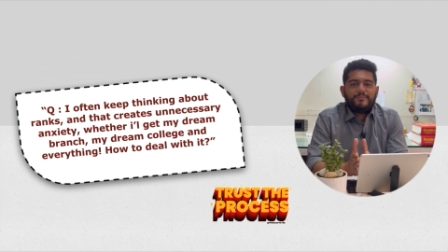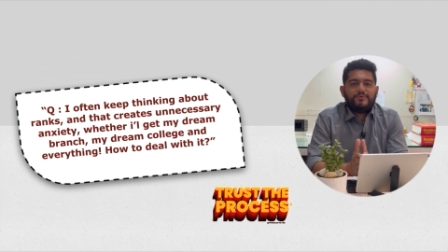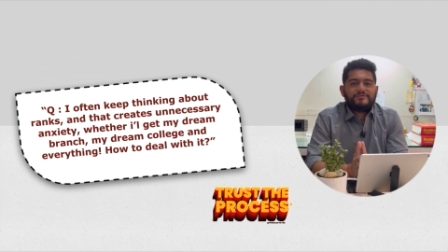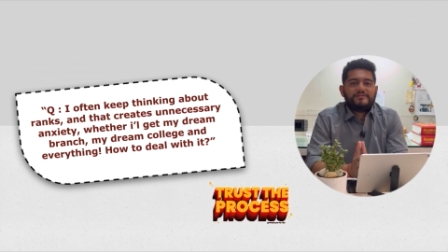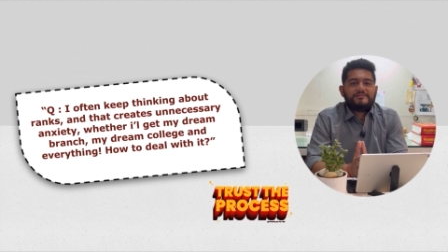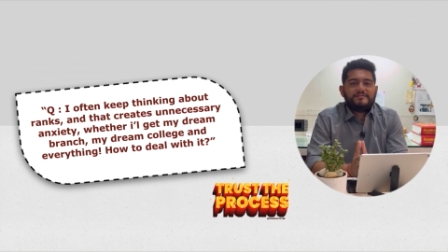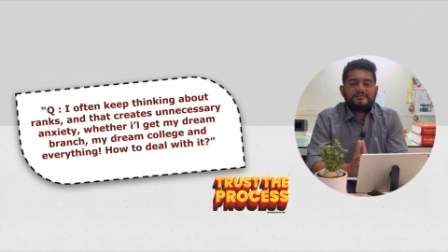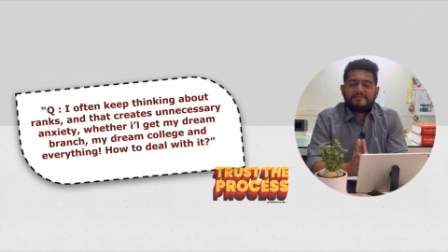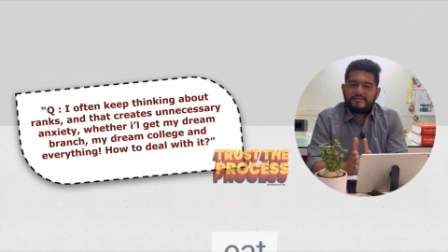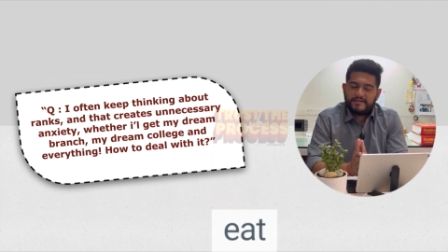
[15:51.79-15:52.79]
Process
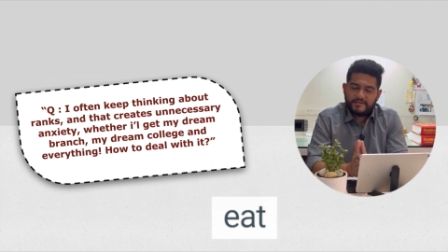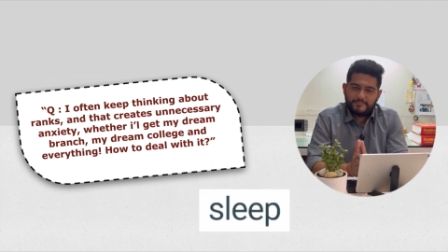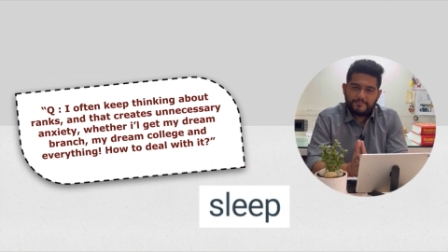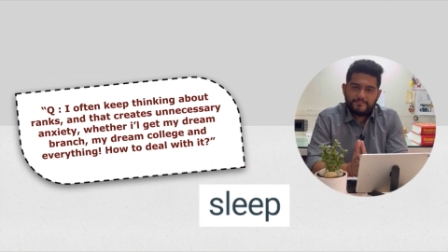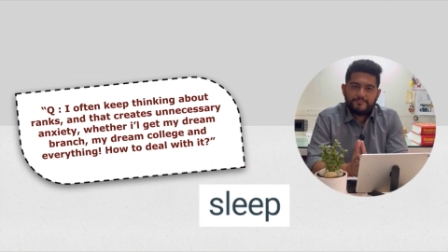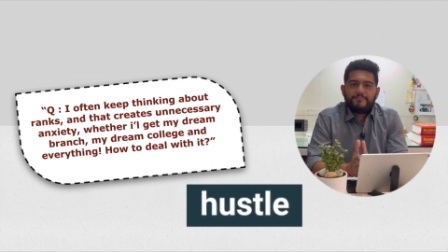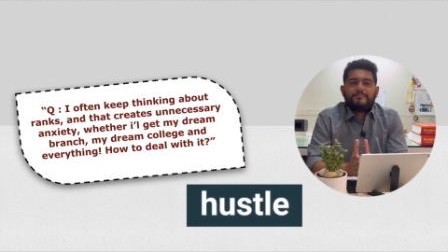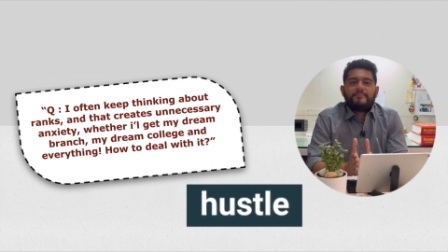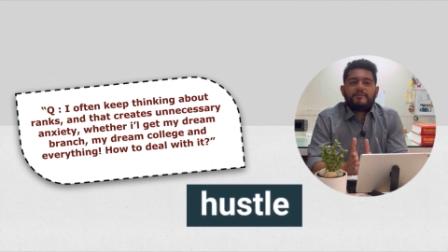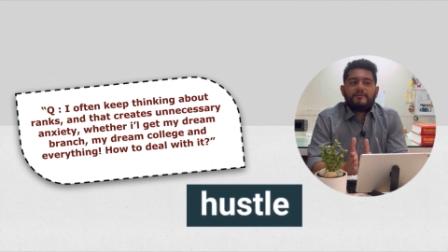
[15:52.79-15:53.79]
is get up,
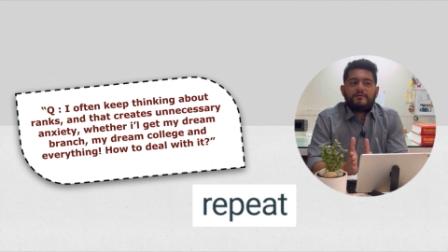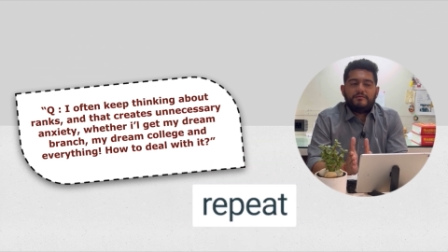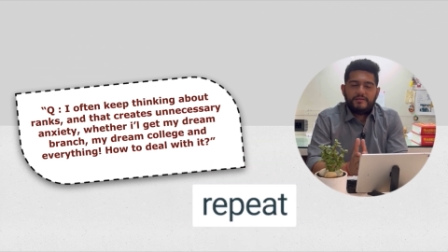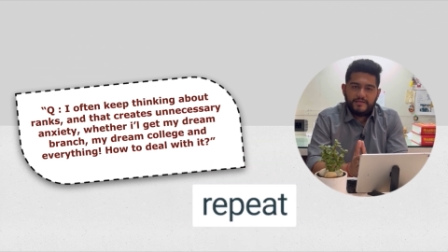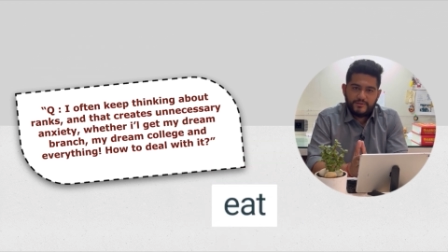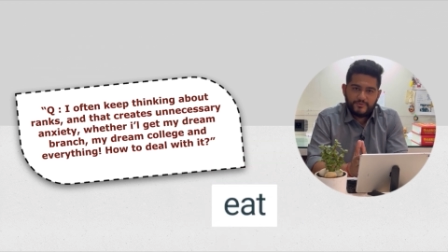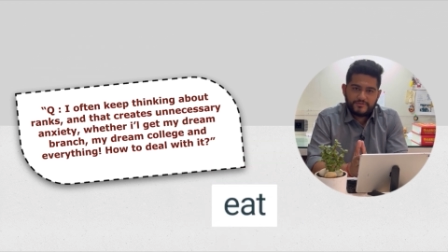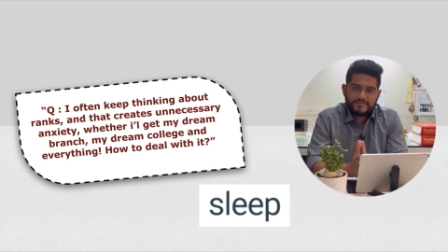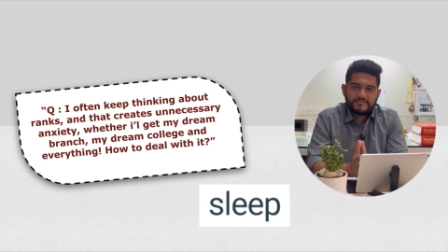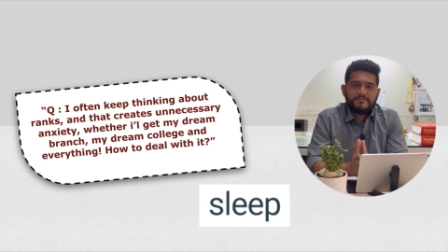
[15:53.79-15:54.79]
read
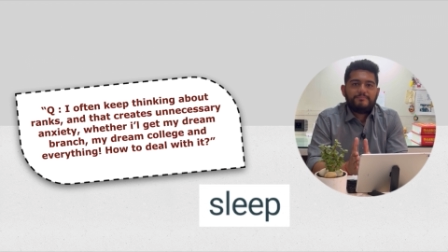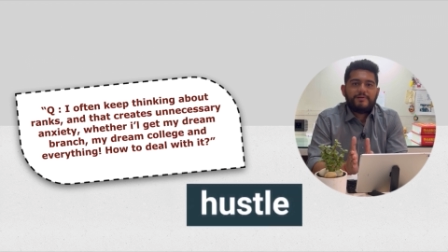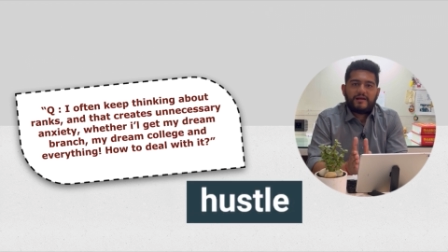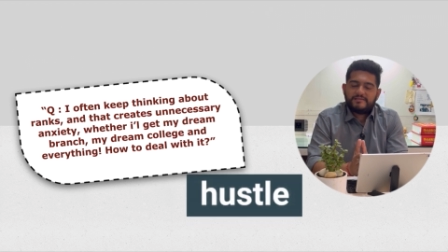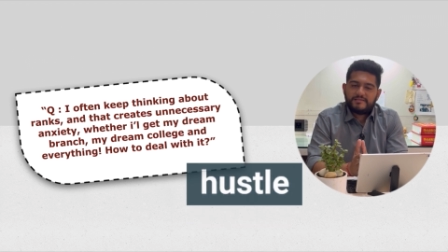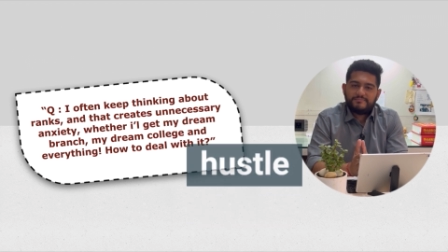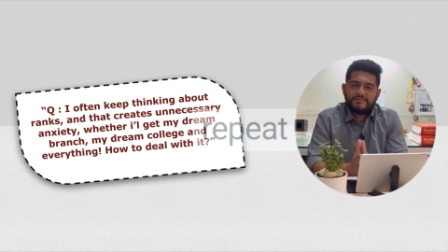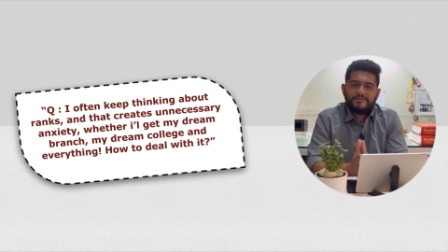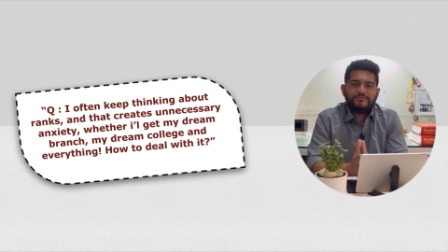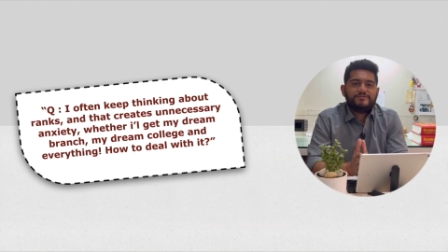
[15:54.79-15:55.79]
notes, practice
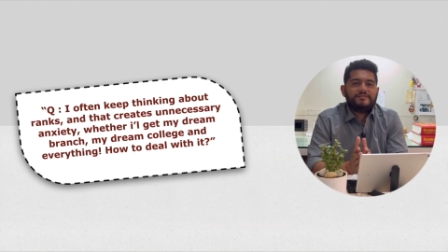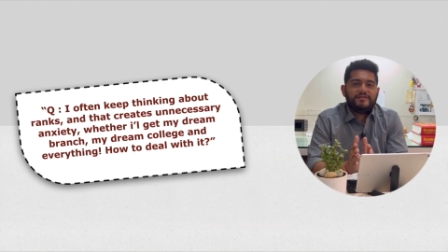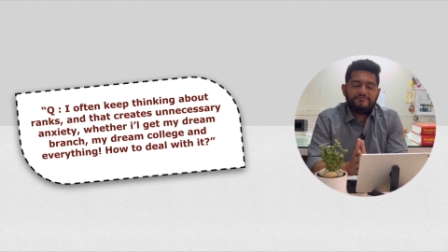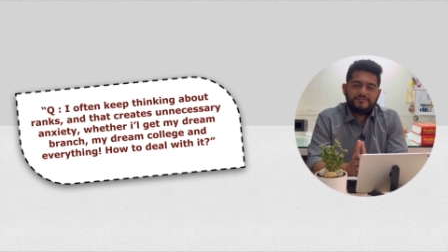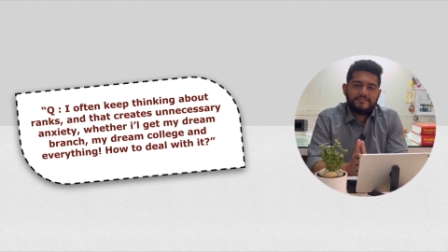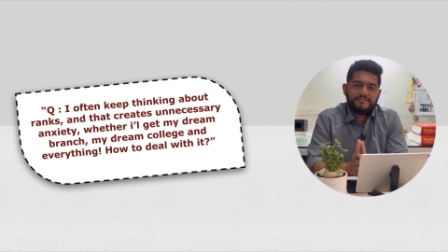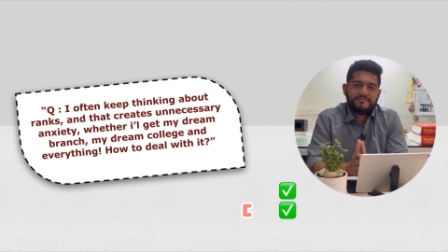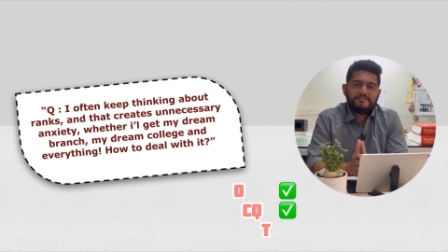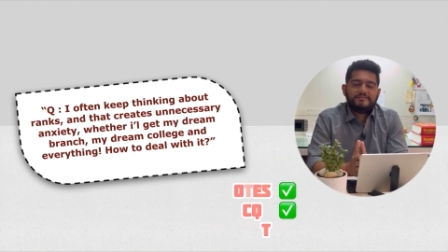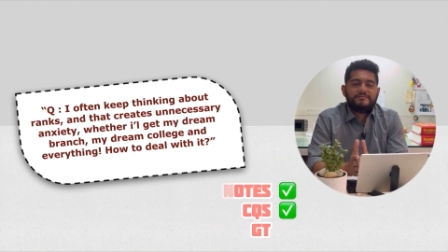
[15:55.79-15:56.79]
MCQs, give
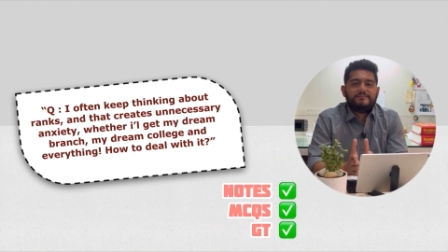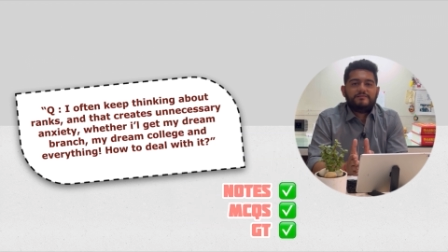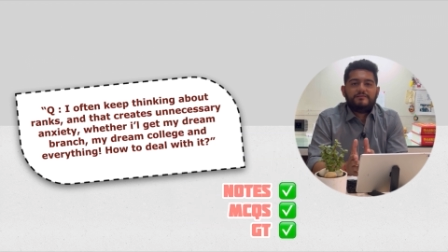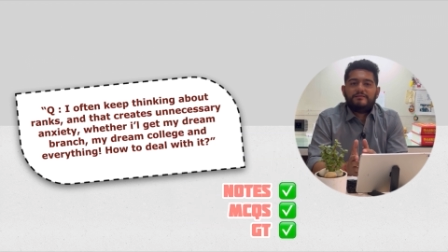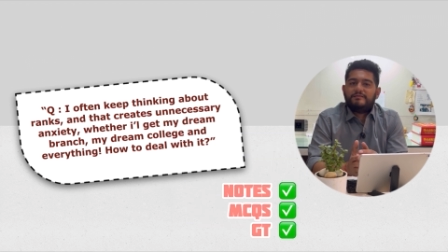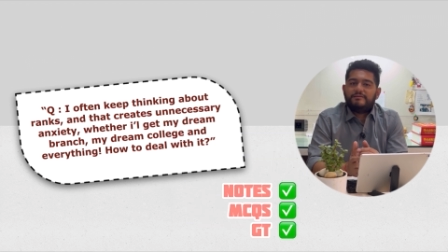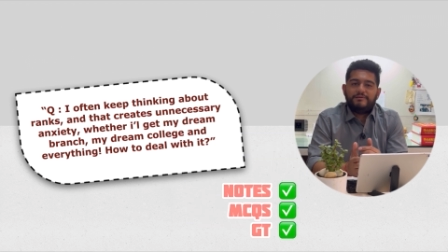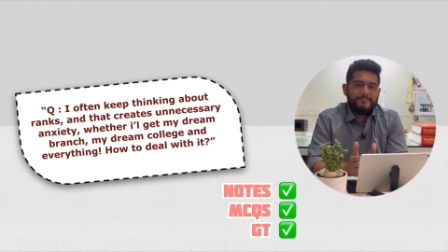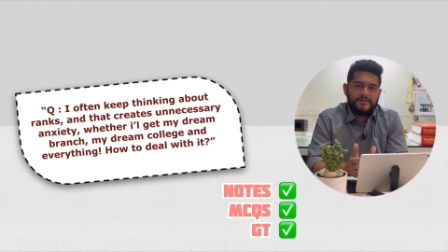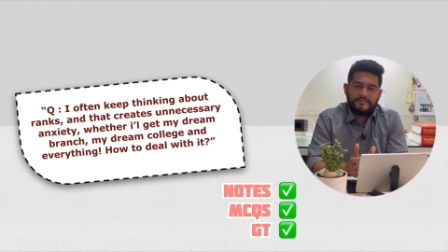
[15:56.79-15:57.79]
GTs,
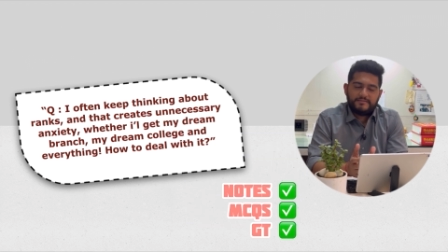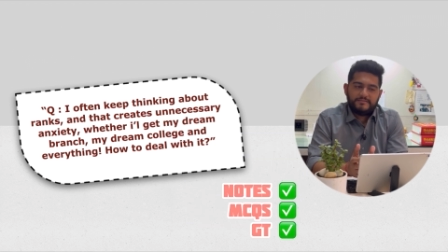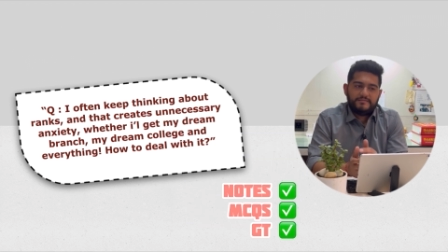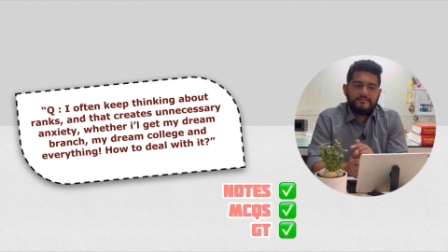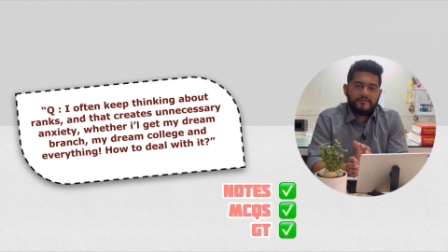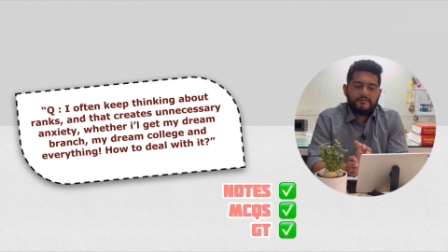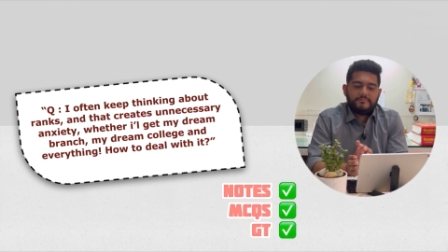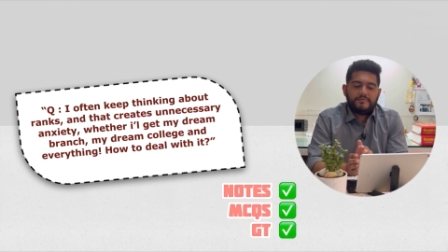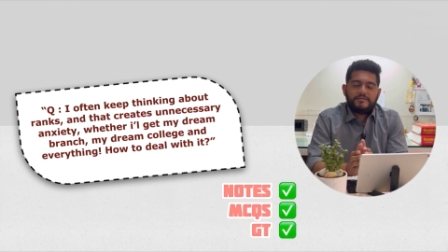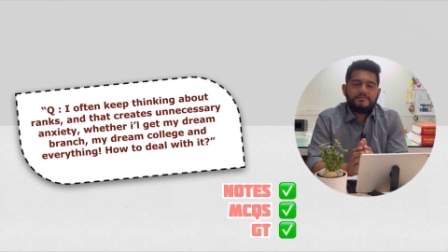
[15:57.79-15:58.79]
repeat.
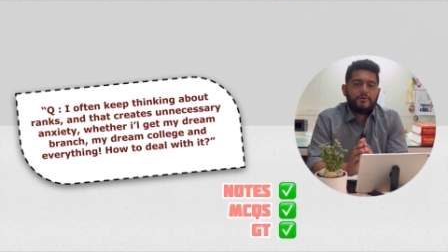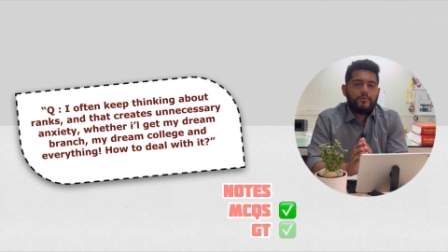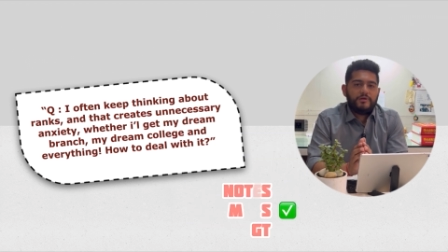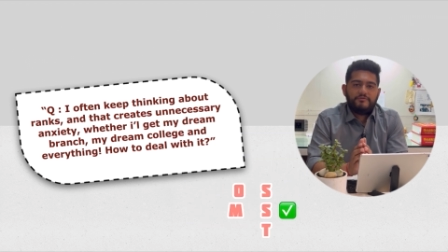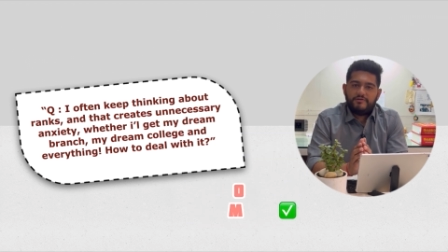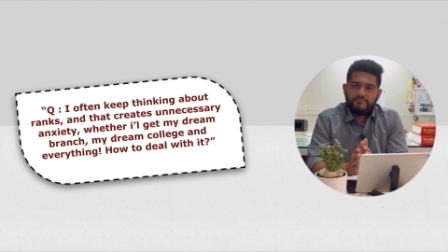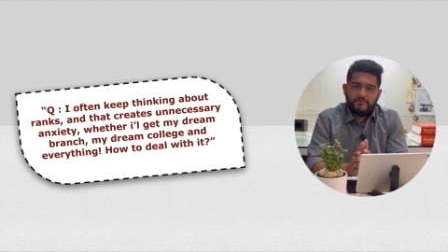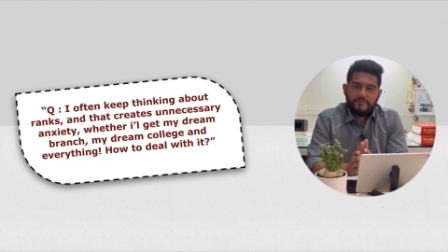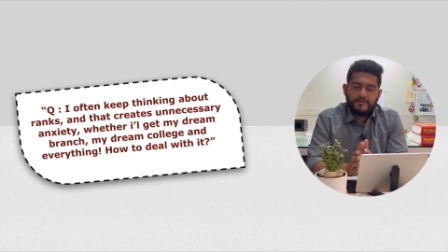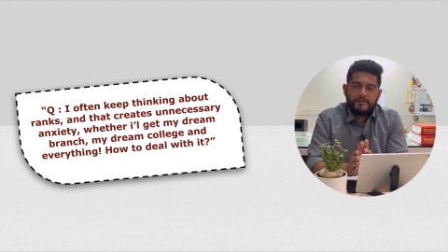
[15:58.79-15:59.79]
That's the only way forward.